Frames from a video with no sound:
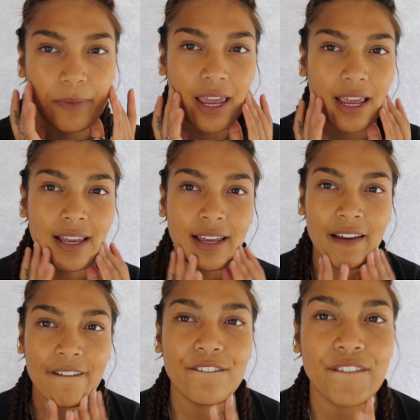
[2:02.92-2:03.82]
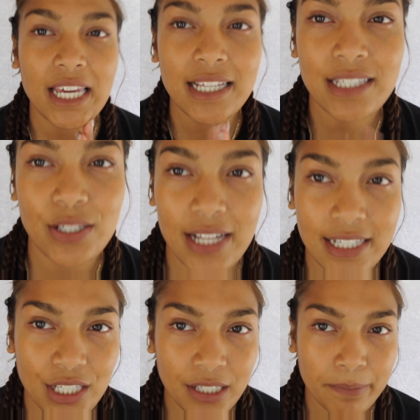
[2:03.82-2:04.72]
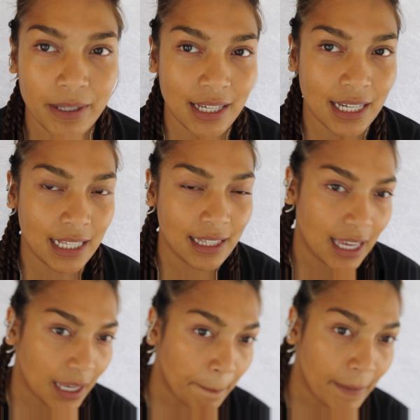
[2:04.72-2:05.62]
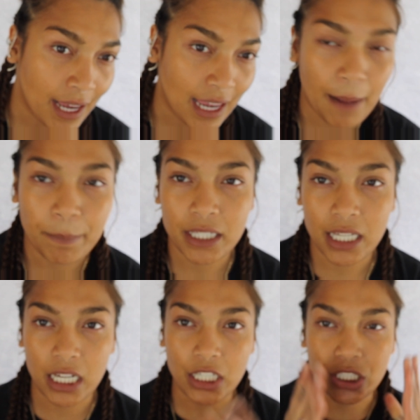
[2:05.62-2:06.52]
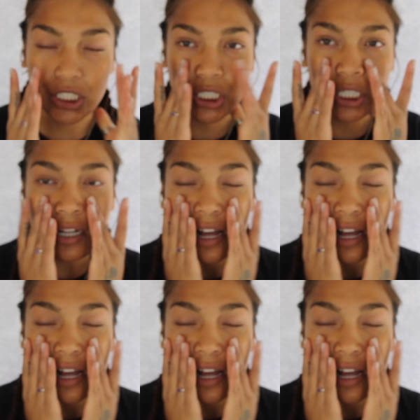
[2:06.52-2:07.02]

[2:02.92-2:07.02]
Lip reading: my face. So that's gonna be like my applicator.